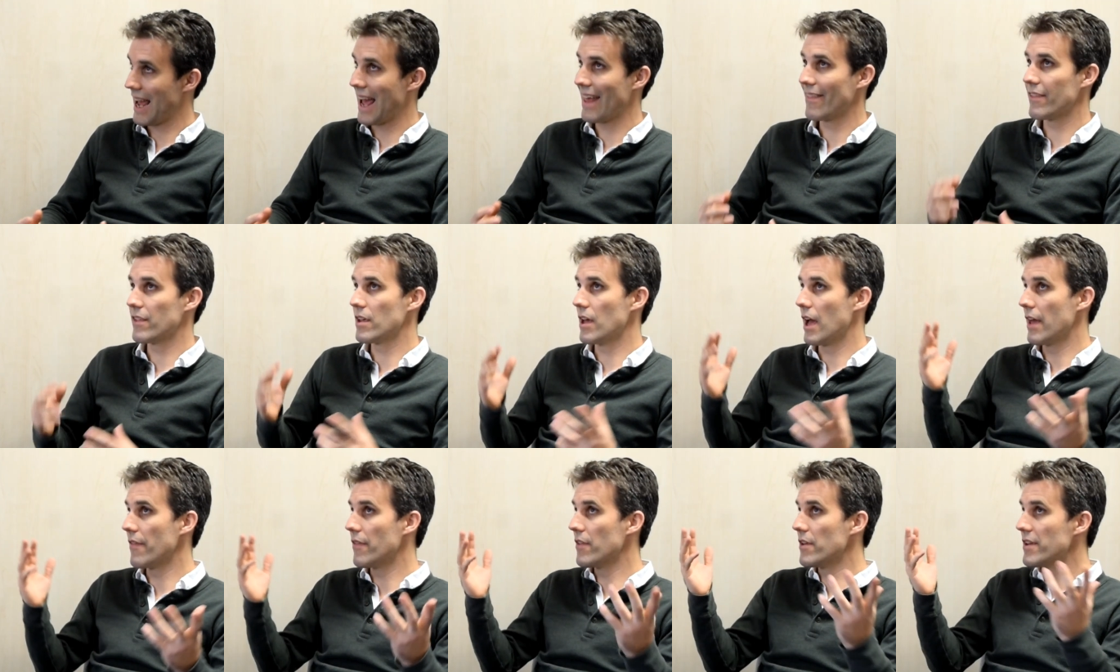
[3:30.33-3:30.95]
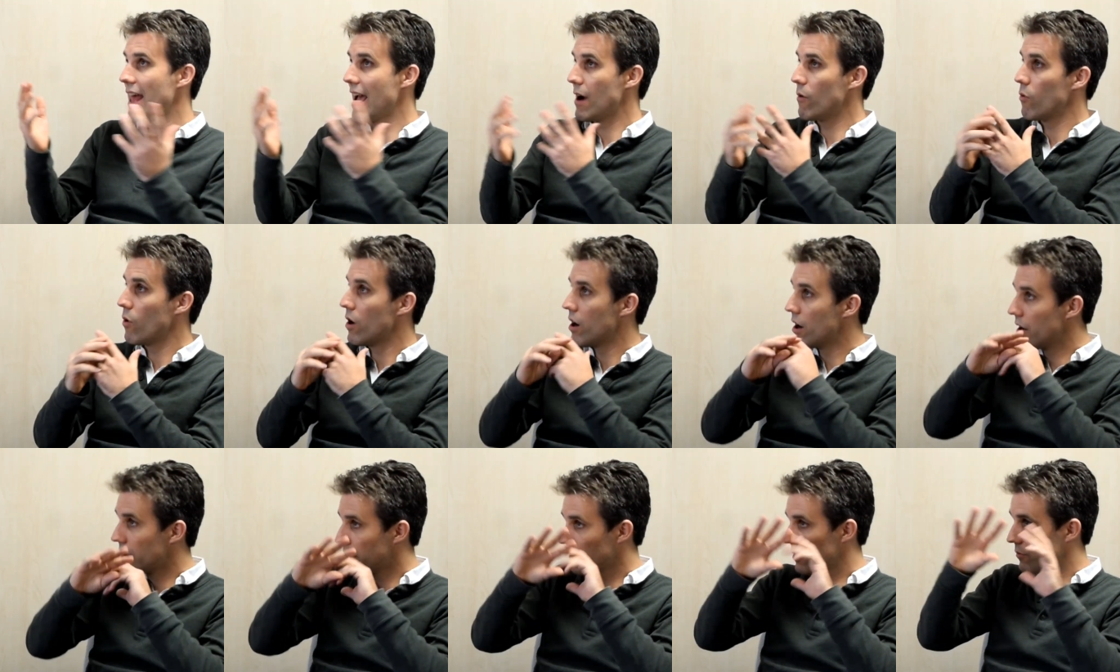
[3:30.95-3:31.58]
and the
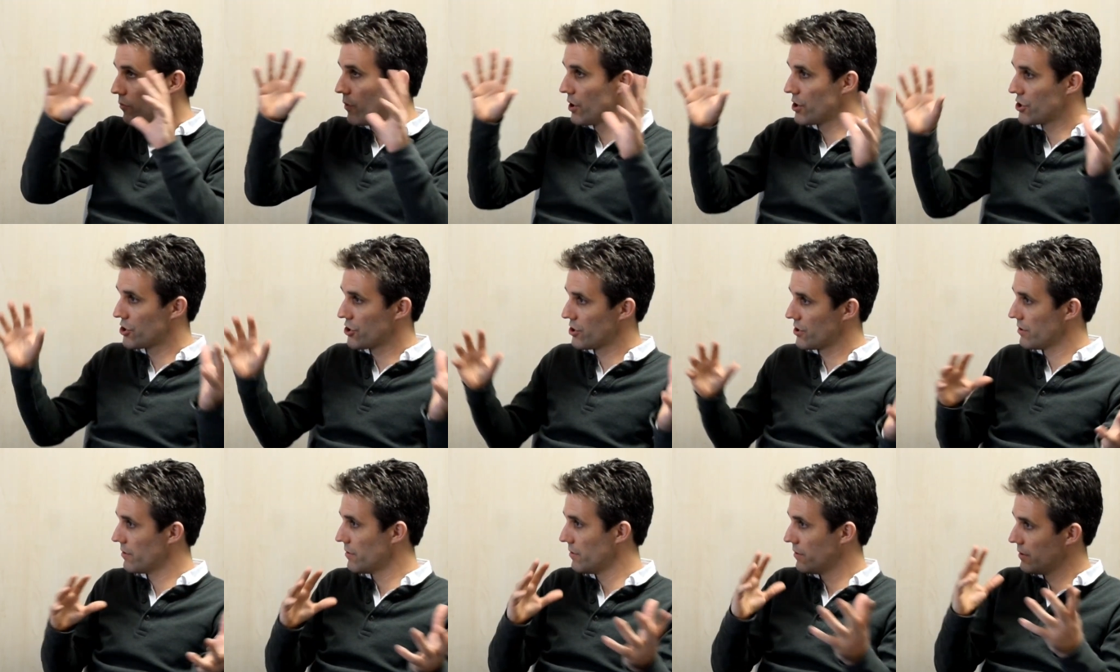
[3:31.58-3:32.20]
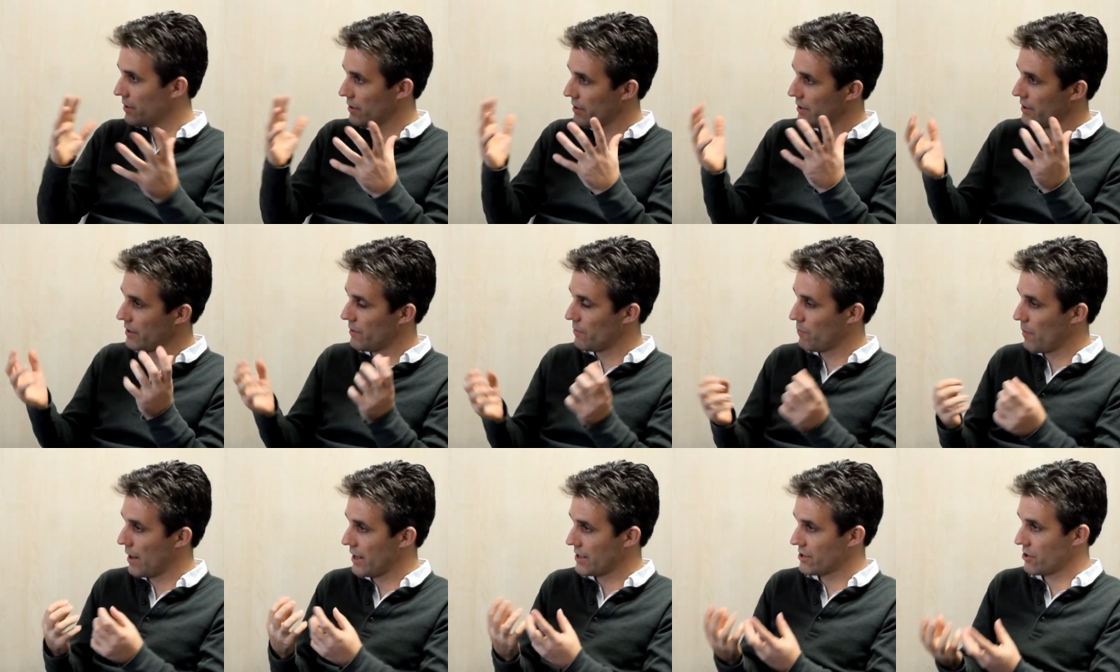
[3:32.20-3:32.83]
network which
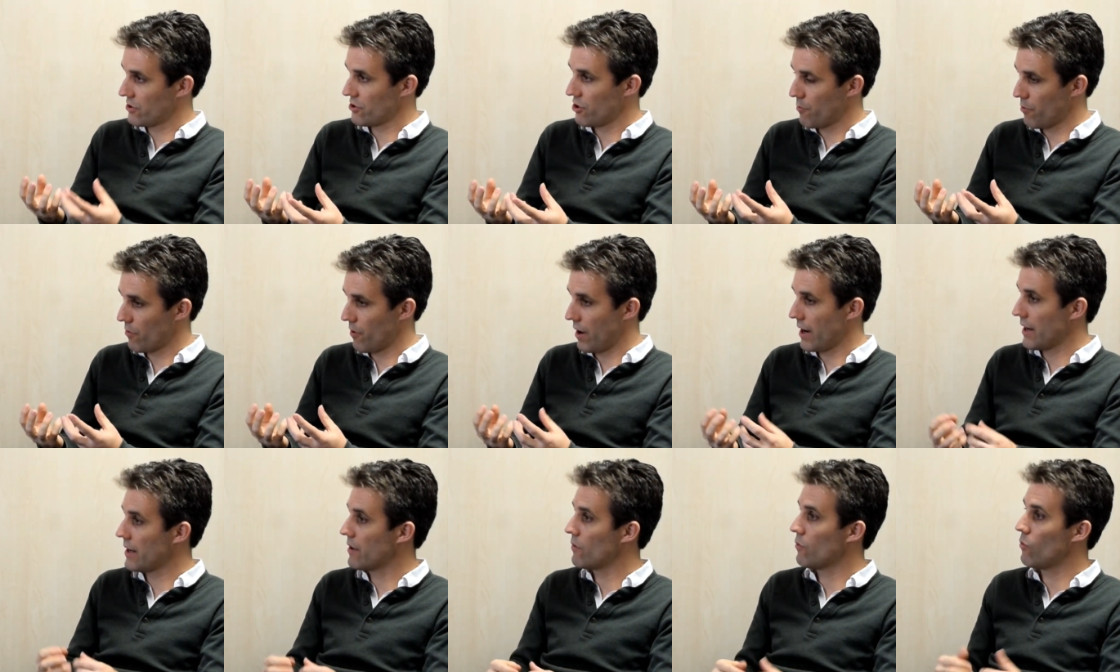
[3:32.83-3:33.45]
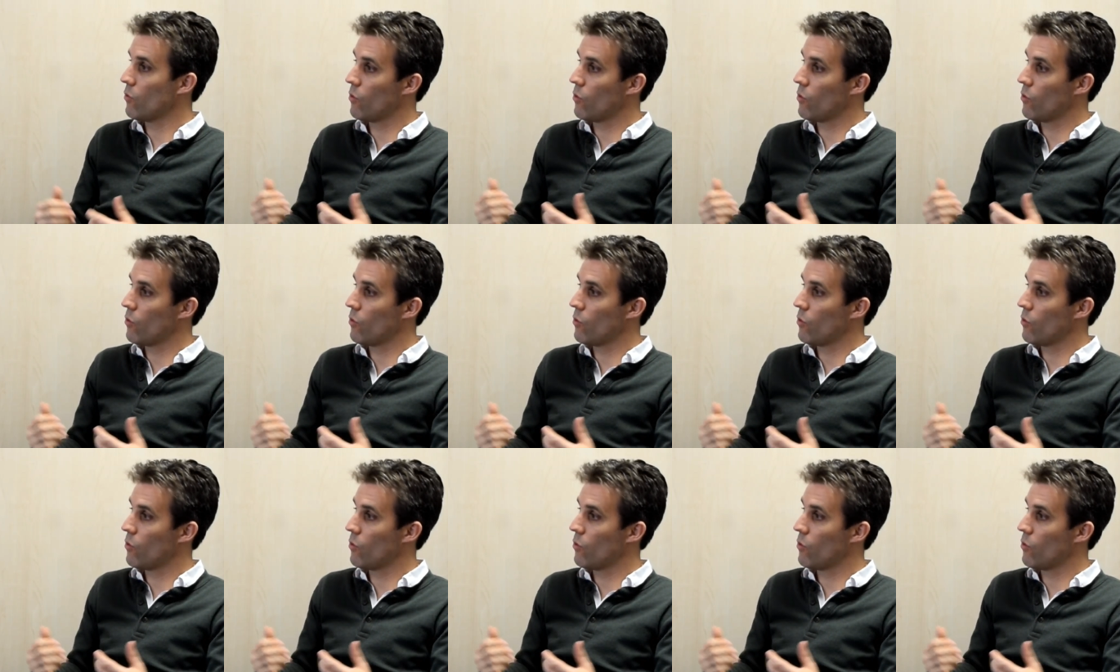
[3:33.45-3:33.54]
makes those operate,